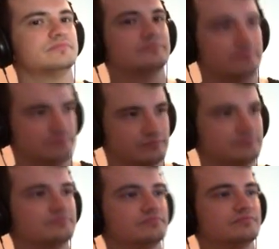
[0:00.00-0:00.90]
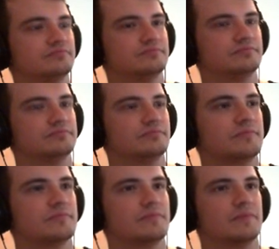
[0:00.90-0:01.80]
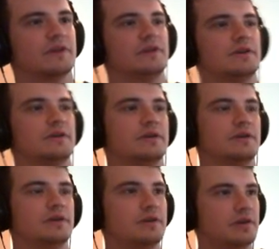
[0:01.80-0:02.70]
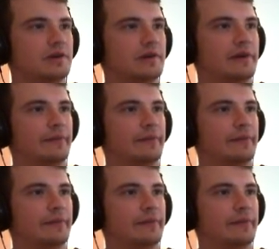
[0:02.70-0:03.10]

(not speaking)